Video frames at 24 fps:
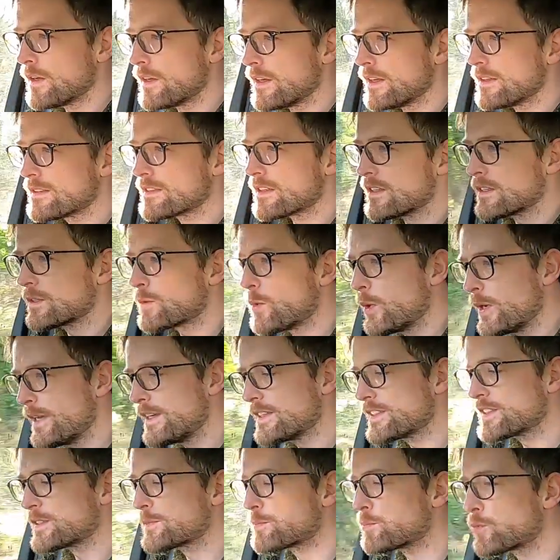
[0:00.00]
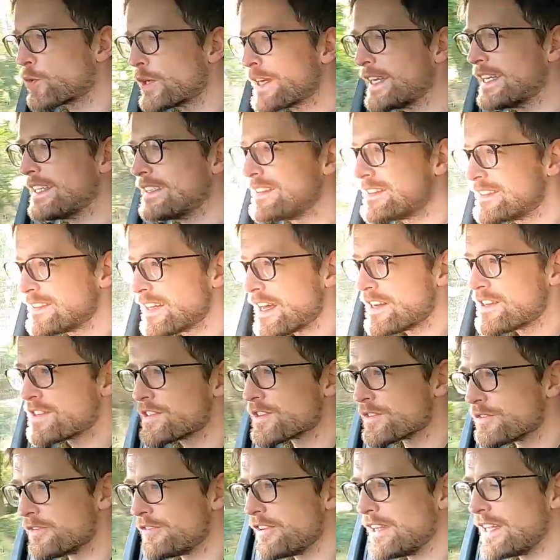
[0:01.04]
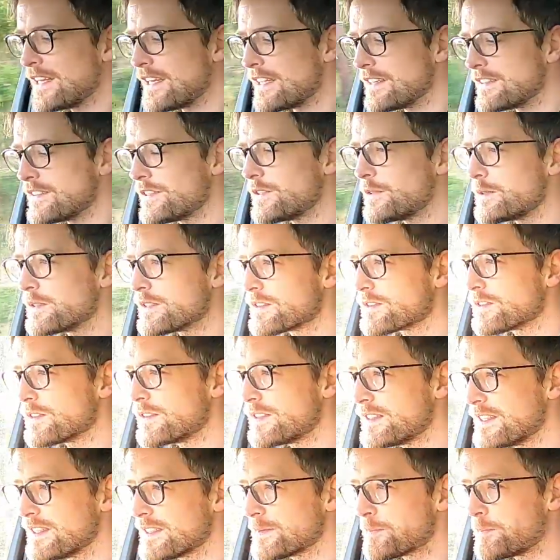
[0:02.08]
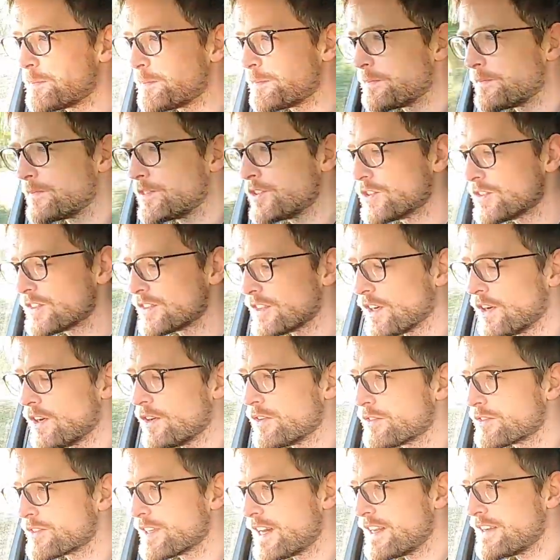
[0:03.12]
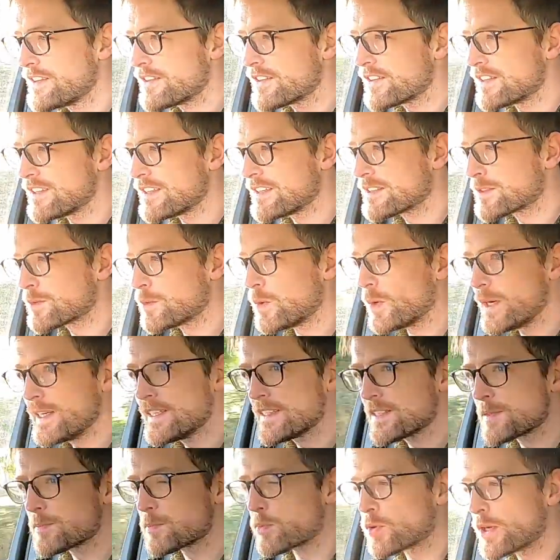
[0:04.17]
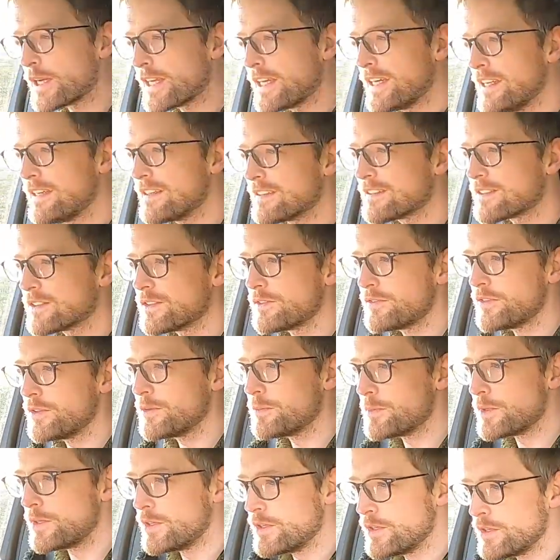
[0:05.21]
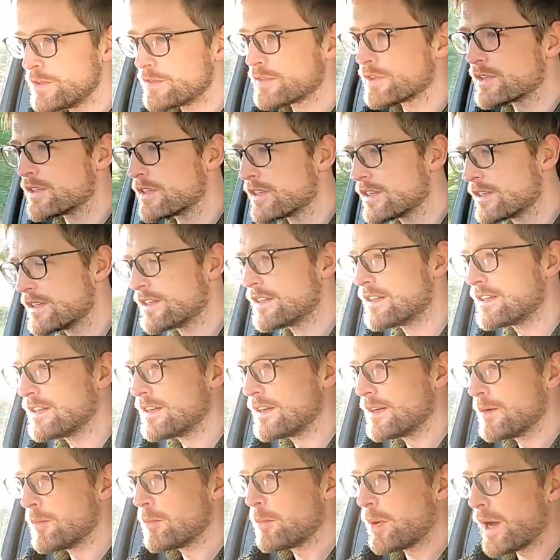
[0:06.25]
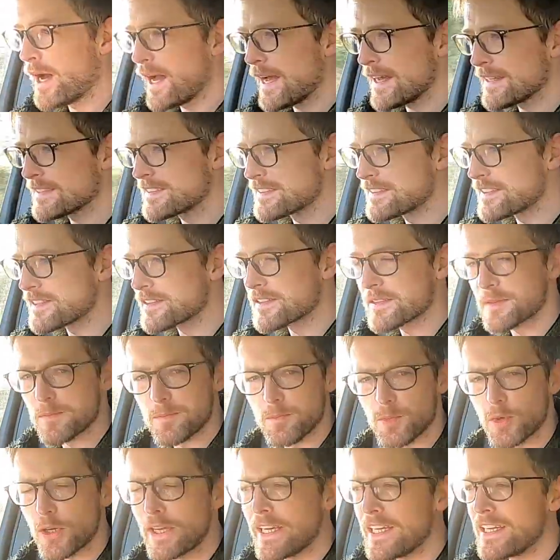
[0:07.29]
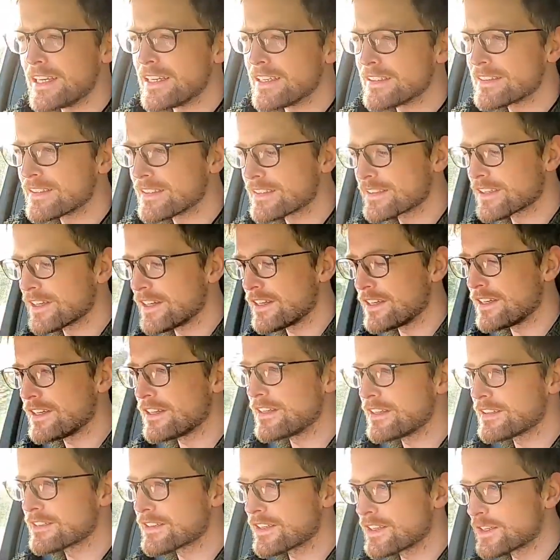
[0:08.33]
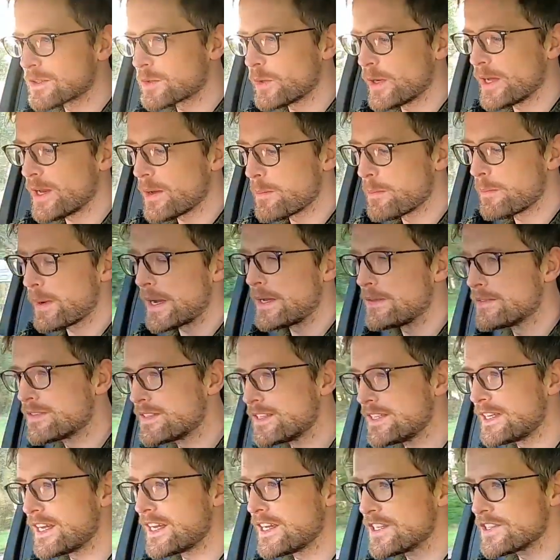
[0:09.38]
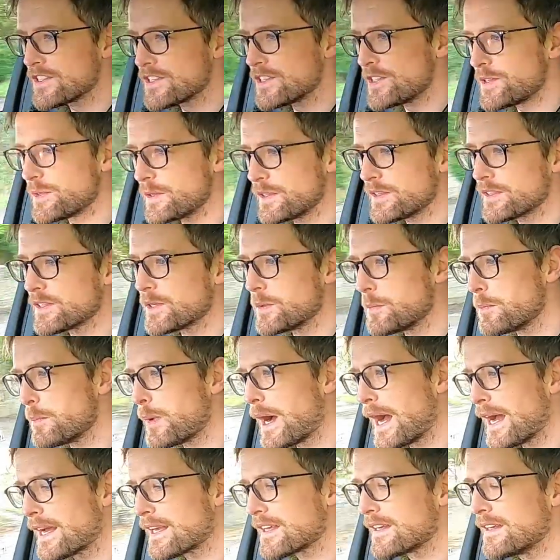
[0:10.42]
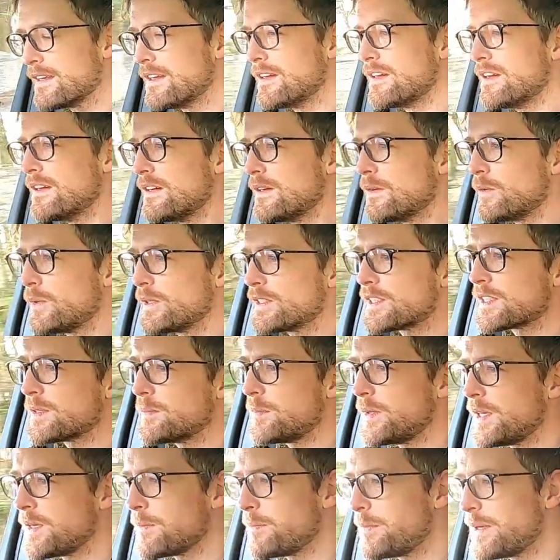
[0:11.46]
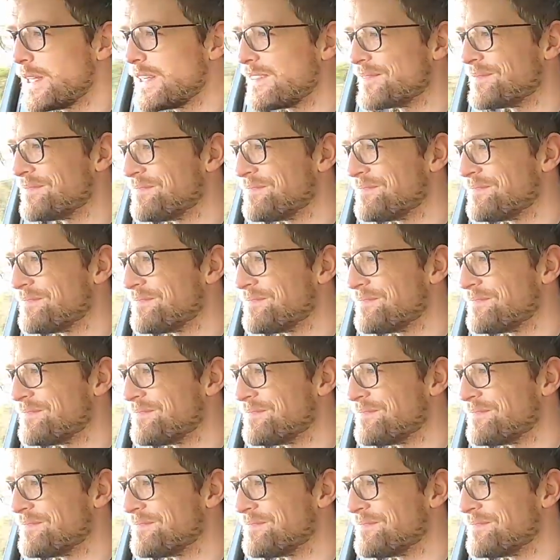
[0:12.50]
it's got quite a springy center feeling to it. So this just off center is quite springy. So if you maneuver past the springiness, it's got quite a bouncy nature to it to come back, which can be a bit